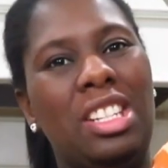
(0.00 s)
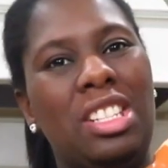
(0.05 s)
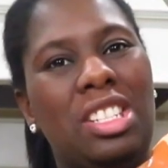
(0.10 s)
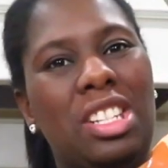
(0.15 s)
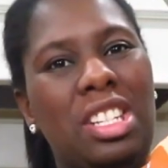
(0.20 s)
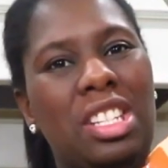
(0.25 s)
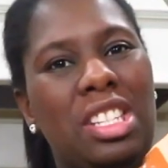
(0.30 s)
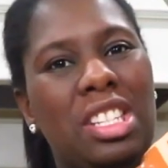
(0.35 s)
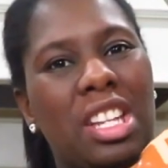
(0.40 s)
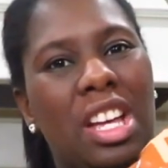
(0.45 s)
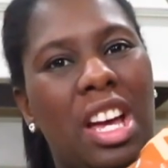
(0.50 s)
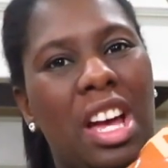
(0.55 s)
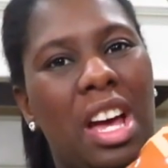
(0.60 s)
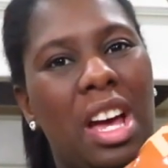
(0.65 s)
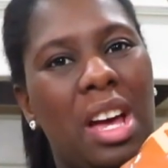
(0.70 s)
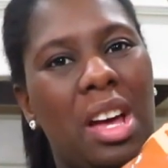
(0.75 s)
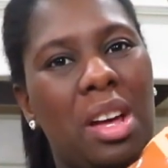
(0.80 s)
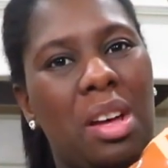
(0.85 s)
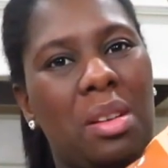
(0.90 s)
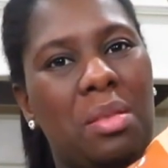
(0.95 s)
just the
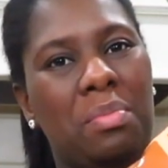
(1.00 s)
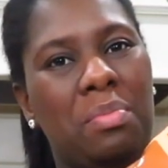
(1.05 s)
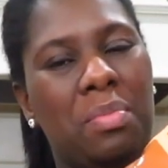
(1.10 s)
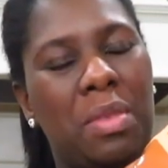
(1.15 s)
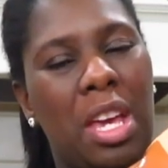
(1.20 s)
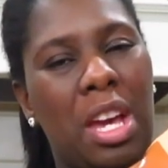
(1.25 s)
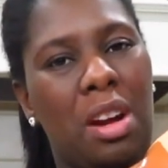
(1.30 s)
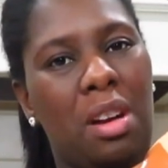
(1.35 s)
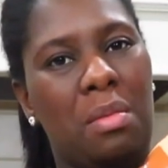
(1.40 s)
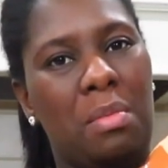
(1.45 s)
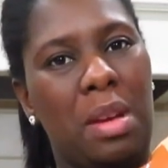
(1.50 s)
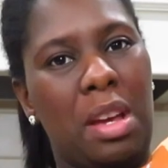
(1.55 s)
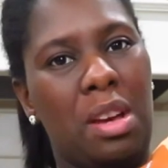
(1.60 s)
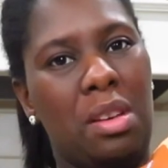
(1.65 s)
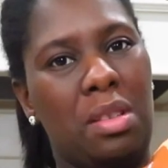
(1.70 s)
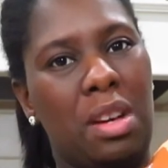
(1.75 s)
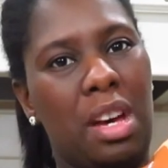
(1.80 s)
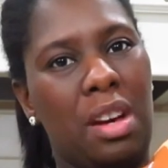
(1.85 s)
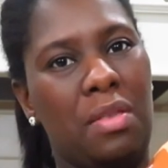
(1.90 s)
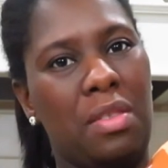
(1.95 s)
um,
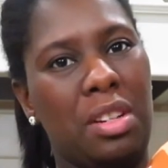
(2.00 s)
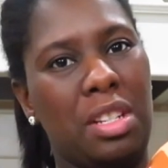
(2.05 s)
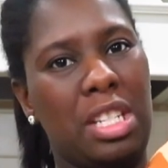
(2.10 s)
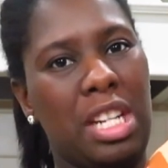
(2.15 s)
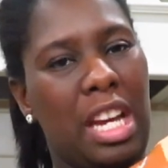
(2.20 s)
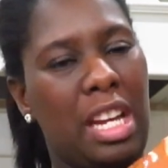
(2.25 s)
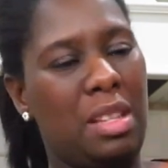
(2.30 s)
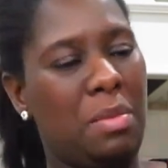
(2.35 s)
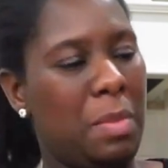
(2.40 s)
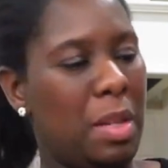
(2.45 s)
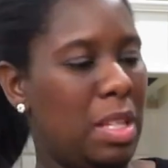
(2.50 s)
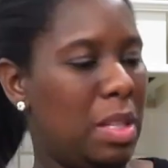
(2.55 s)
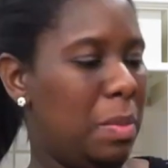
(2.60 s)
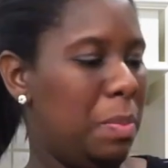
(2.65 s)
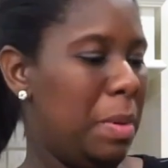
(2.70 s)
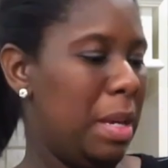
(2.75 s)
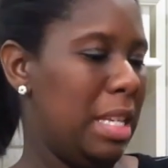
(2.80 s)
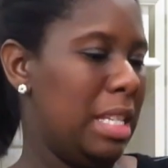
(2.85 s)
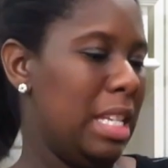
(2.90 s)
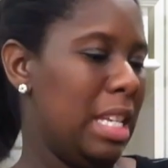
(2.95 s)
caramel covered Chex
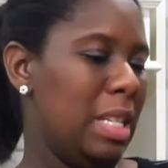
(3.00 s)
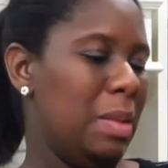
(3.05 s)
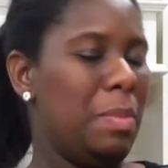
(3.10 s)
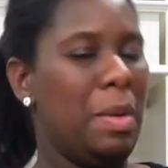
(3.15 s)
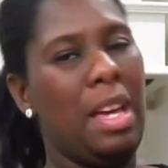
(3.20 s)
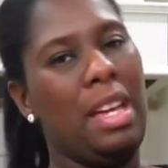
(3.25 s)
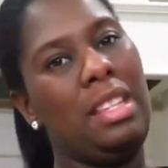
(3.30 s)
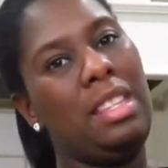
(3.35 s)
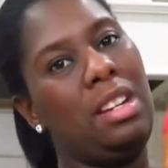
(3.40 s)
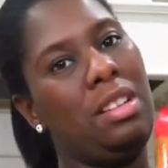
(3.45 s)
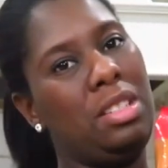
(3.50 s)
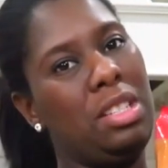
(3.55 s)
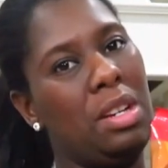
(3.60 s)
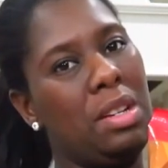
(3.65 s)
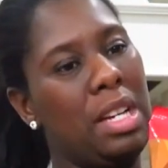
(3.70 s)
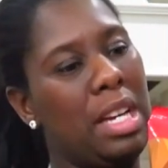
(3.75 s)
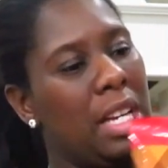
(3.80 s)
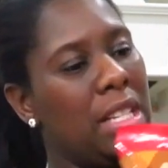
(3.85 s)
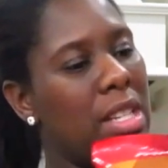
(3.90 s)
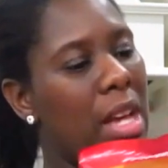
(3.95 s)
pieces, but they're
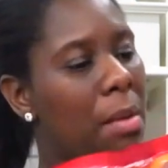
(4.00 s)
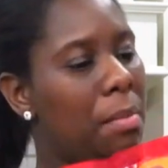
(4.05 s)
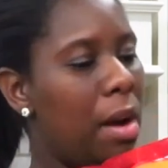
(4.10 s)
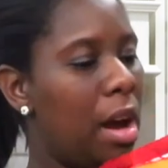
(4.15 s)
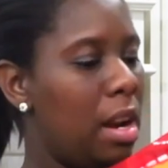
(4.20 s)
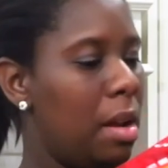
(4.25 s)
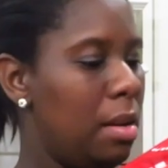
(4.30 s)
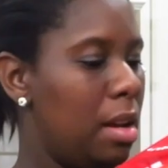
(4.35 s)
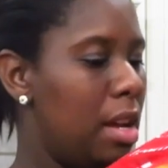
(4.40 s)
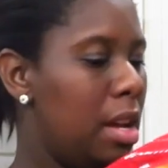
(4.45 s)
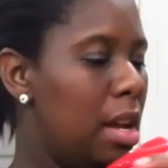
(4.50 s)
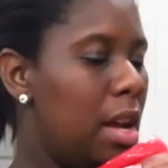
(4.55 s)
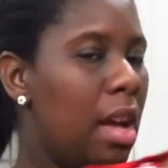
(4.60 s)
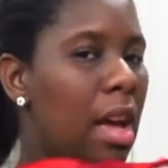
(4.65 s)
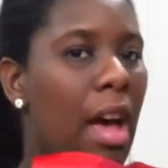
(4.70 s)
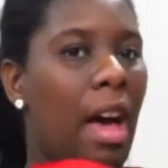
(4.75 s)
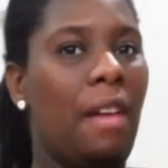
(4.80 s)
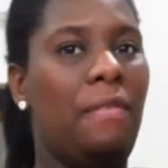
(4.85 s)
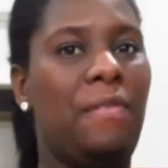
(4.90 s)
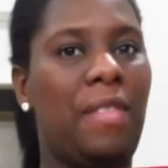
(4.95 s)
so good. So I brought
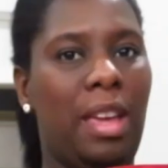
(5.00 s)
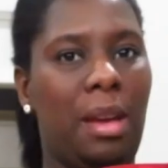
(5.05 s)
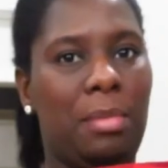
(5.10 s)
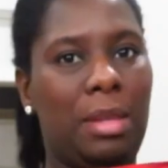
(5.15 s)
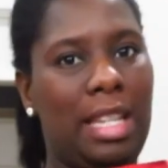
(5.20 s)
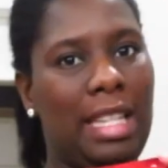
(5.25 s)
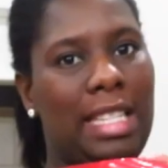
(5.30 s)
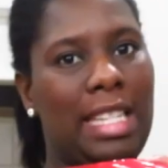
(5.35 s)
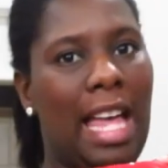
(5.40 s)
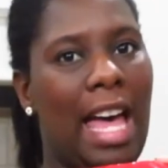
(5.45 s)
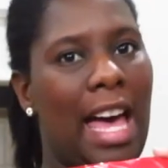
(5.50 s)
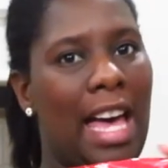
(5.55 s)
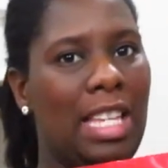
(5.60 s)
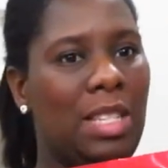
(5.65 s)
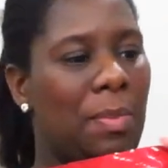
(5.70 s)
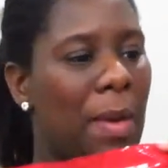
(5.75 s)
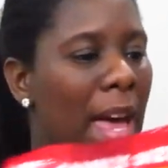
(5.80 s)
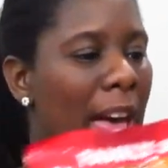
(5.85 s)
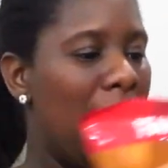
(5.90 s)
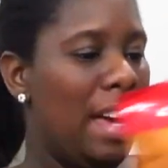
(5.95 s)
a, a family
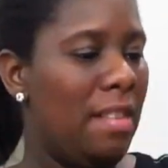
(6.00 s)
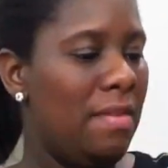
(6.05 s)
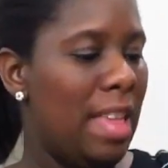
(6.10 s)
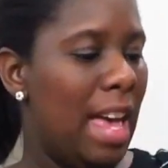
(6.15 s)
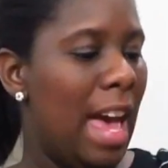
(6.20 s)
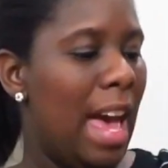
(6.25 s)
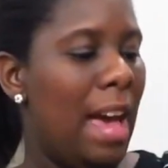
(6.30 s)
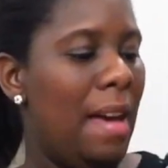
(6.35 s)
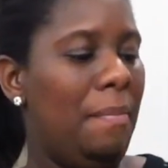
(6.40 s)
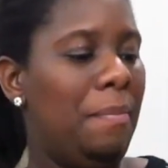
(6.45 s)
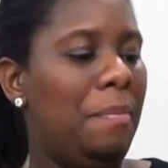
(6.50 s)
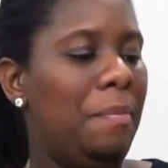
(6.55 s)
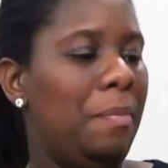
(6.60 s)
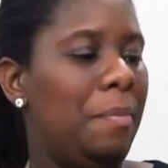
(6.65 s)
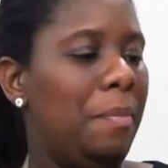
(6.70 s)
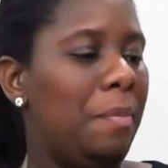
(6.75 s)
size bag of that.